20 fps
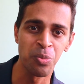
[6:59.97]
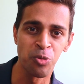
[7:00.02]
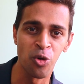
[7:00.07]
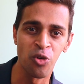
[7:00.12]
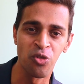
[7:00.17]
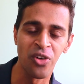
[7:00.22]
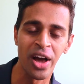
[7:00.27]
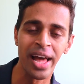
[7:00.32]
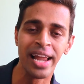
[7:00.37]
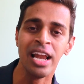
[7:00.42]

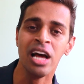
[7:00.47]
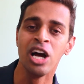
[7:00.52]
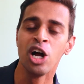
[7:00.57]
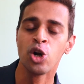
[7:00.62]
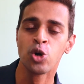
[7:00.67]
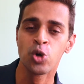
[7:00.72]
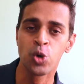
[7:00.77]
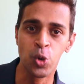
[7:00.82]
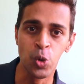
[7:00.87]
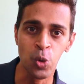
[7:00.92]
profile
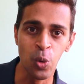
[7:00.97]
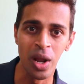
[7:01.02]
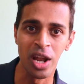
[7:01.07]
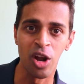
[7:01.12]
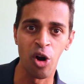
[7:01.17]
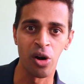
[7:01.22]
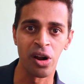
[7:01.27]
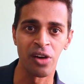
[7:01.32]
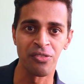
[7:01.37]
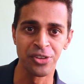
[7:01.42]
to a
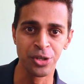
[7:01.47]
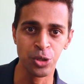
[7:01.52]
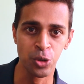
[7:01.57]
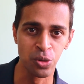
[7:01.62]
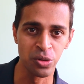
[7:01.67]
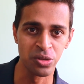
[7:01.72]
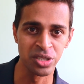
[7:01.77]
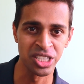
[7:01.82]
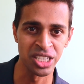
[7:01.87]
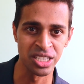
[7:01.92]
lot of
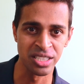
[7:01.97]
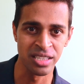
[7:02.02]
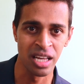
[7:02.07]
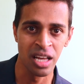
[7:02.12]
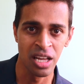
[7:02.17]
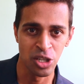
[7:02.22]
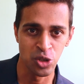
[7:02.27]
users.